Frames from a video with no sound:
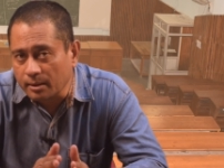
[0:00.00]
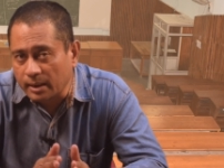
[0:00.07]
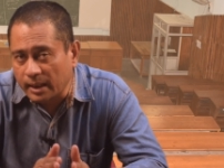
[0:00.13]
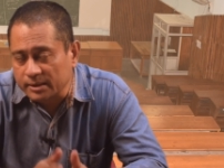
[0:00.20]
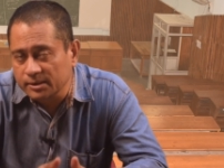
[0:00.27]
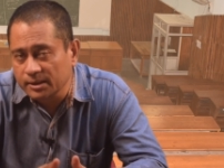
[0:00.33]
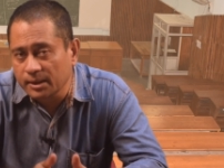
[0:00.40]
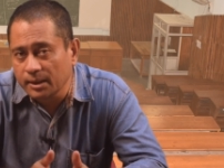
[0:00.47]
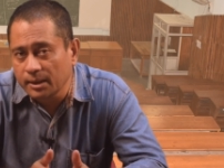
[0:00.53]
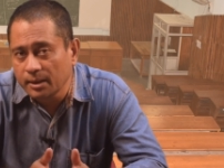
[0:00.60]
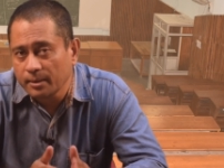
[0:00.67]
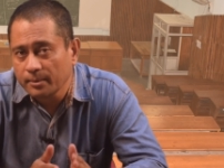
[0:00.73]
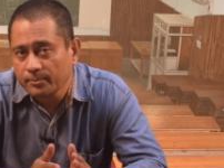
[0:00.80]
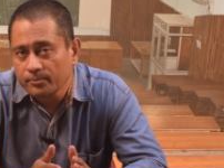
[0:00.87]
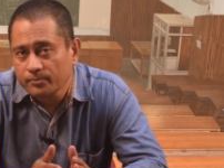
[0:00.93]

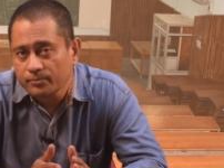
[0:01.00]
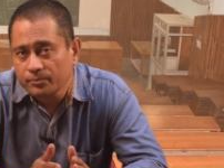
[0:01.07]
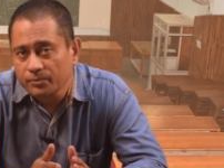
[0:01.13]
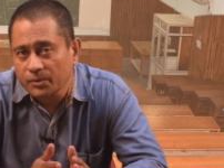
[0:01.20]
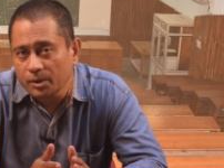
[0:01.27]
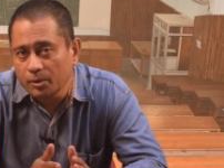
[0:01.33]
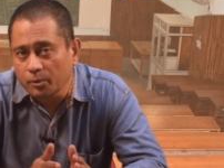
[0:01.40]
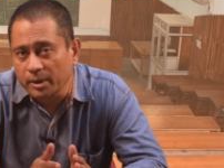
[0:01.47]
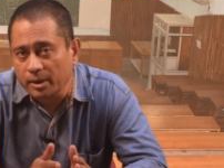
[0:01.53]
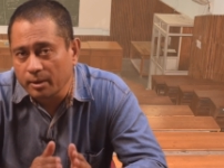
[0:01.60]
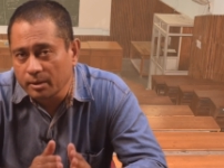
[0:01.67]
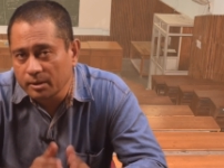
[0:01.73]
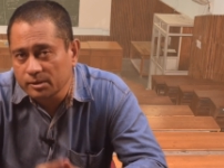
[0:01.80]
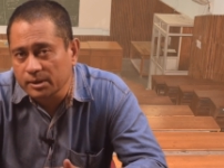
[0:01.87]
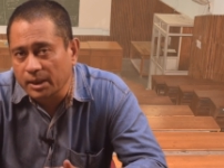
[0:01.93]
classically you
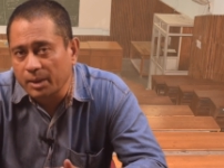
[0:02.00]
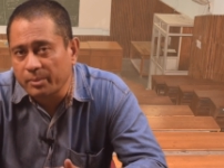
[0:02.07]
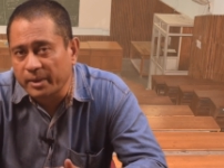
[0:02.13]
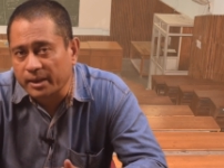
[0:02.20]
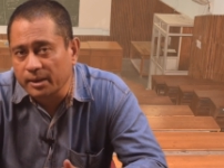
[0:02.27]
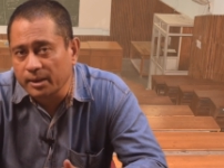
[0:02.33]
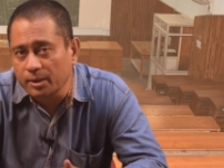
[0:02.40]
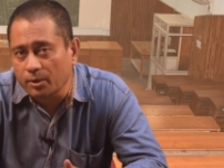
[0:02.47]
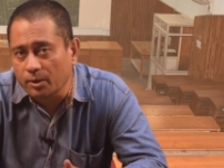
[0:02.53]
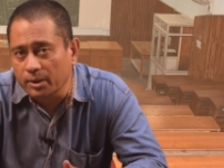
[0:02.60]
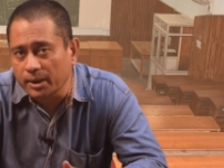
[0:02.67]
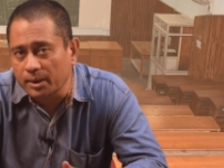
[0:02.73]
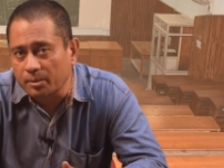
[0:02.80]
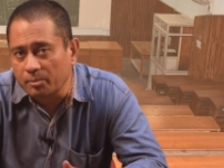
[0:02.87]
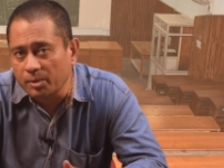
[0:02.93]
cannot describe magnetic
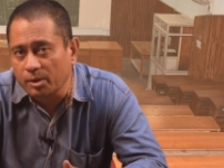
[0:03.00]
ordering